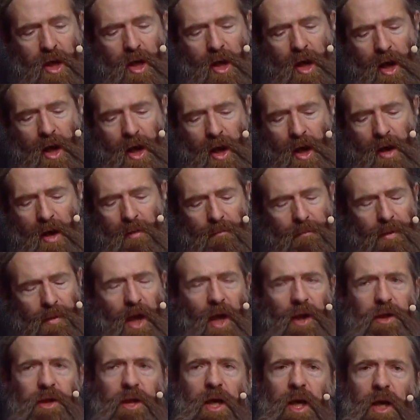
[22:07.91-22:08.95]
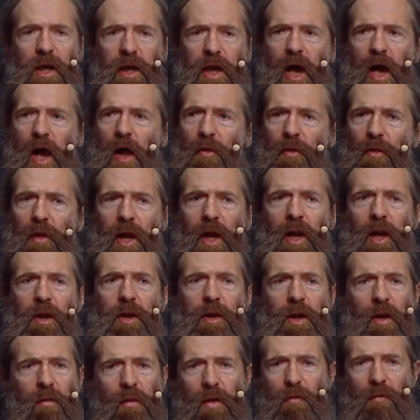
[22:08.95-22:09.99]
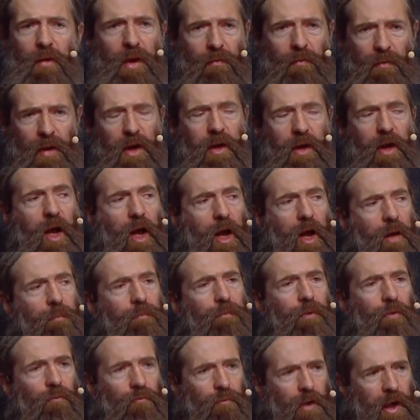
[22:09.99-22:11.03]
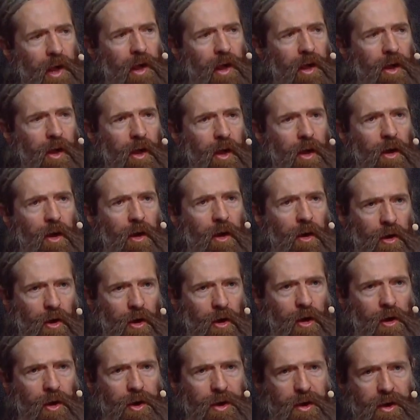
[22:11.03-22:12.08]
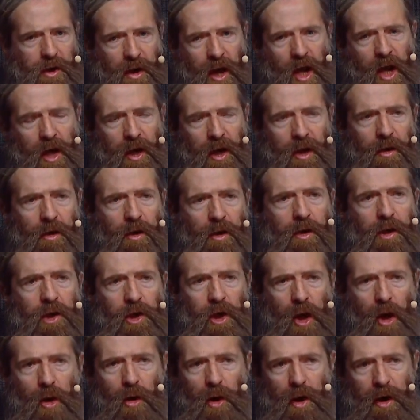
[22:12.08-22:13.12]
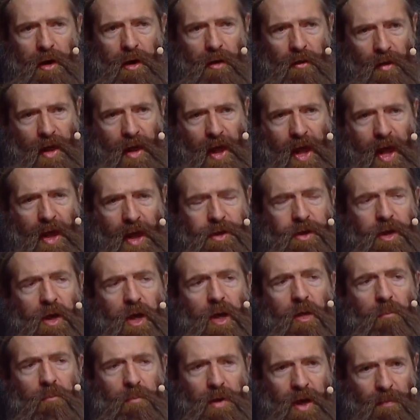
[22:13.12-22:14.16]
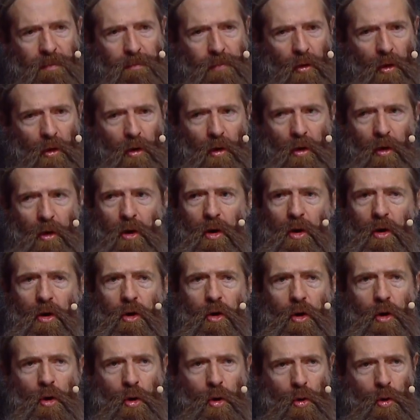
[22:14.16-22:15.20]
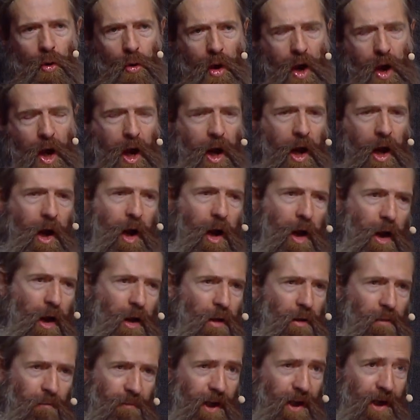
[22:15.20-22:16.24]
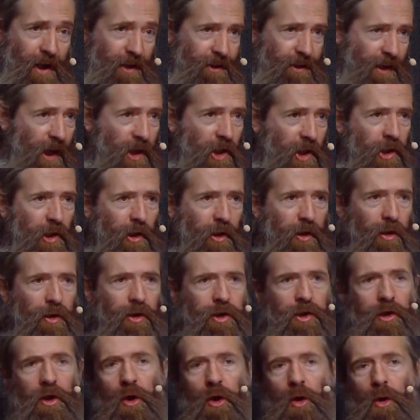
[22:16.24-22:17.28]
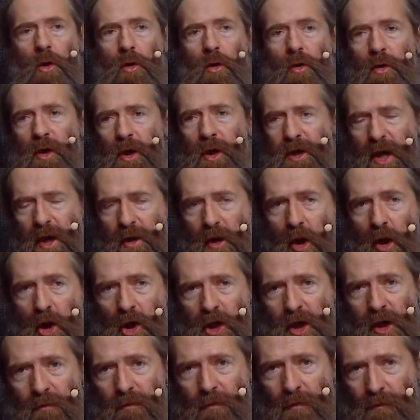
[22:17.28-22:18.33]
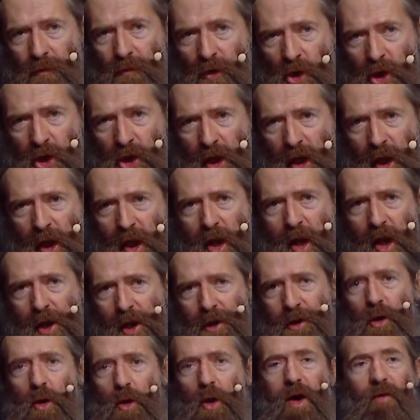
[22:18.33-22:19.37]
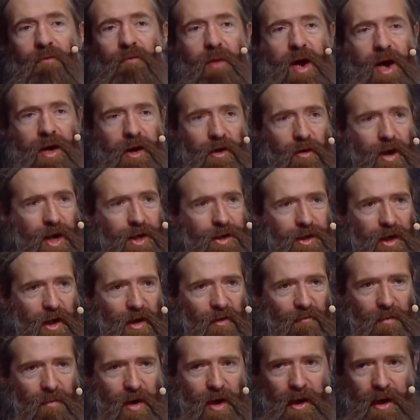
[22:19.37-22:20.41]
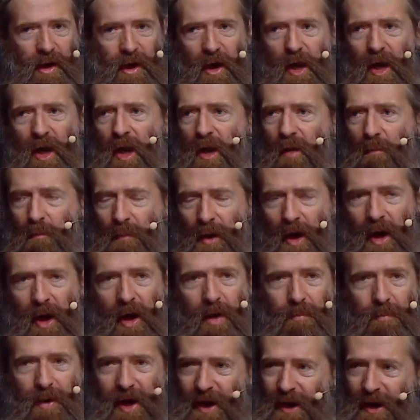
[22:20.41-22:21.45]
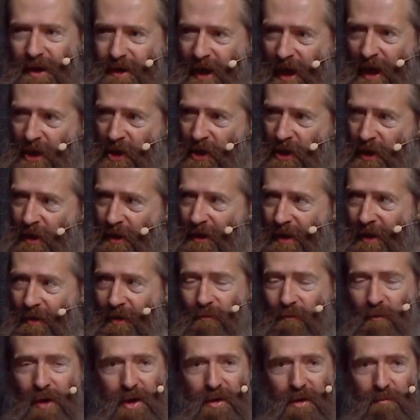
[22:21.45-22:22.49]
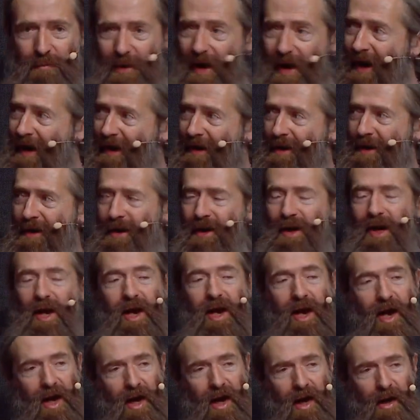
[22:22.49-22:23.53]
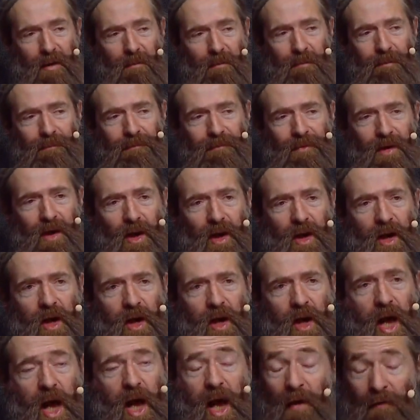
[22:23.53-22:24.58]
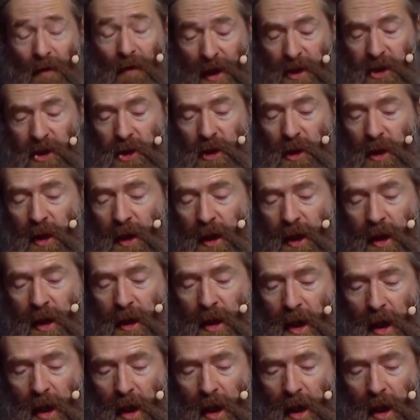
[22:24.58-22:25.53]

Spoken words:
But yeah, these are really good signs showing that people who are paying attention to the technology of the future and who have made a great deal of money by paying attention in the recent past have actually